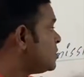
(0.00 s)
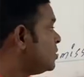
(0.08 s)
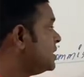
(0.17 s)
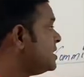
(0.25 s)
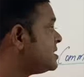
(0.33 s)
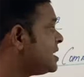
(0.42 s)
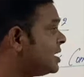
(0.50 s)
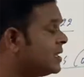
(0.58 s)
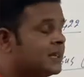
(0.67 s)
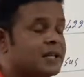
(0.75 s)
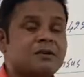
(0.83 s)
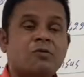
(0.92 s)
So these are
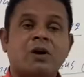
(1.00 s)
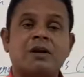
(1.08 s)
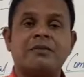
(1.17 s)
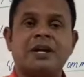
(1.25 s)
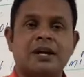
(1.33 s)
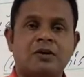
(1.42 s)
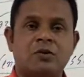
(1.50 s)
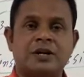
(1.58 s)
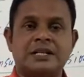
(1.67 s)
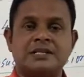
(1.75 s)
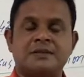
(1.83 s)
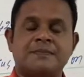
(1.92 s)
the things what we can
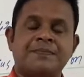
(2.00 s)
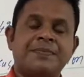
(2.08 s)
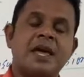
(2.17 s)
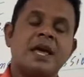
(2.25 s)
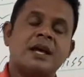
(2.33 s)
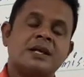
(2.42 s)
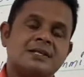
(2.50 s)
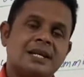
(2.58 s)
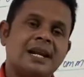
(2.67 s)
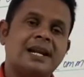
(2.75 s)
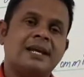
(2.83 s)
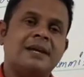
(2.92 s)
notice.
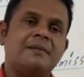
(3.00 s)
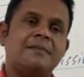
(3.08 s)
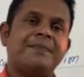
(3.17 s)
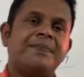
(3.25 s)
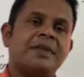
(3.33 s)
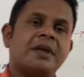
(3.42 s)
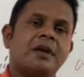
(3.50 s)
Generally,